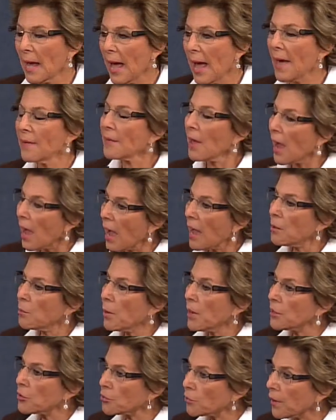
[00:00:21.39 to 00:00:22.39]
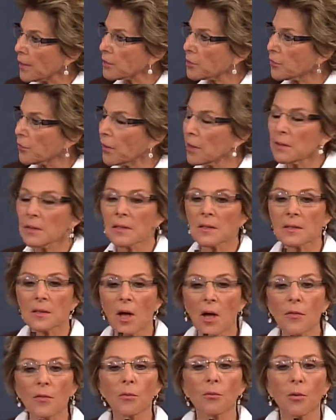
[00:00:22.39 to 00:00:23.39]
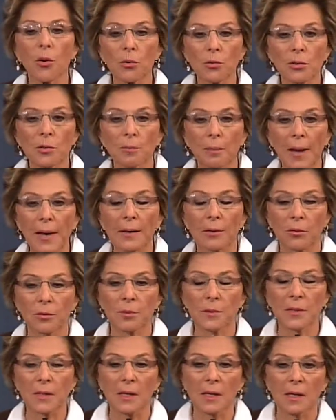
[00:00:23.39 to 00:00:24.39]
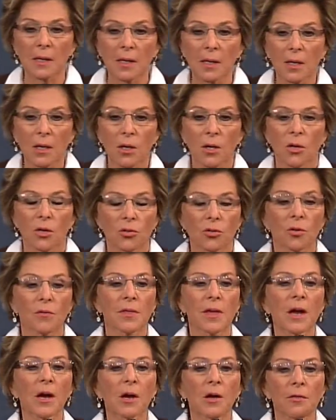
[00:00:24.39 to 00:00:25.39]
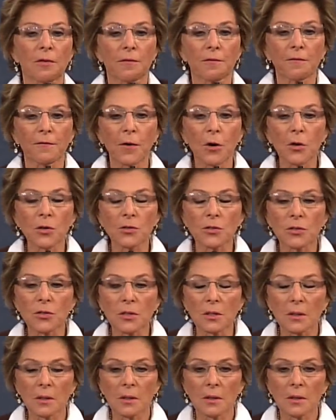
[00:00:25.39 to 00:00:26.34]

And the Highway Trust Fund is on the road to bankruptcy. So they are the first,